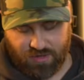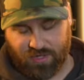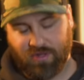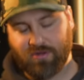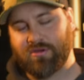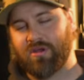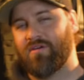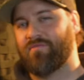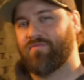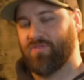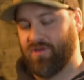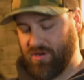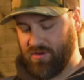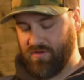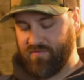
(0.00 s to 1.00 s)
the lookout
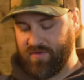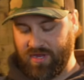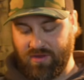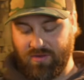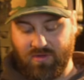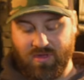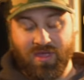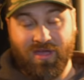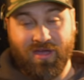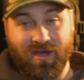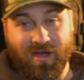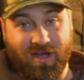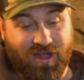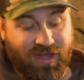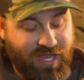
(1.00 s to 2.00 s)
for a new video
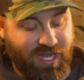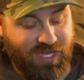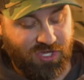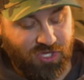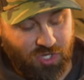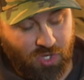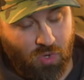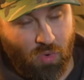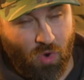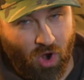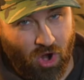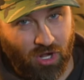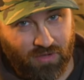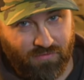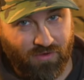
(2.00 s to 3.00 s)
on a new
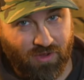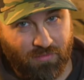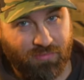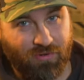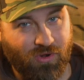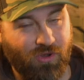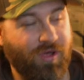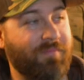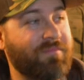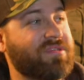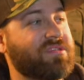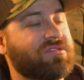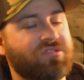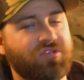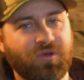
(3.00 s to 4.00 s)
Arcfeld Pro. I'm
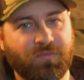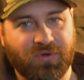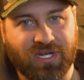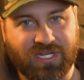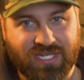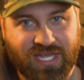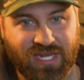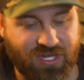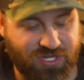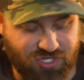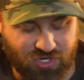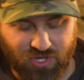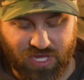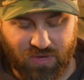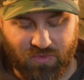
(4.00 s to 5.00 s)
super excited to
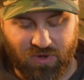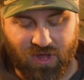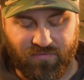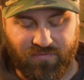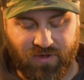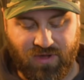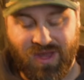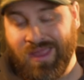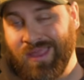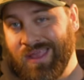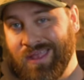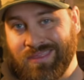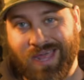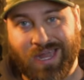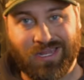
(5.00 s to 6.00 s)
show that one off here.
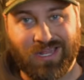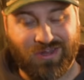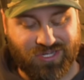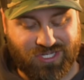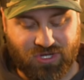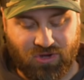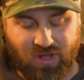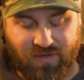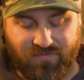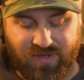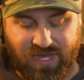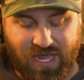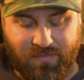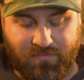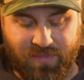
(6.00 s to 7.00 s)
Not allowed to show it off
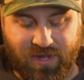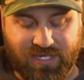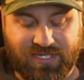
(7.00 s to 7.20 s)
yet, but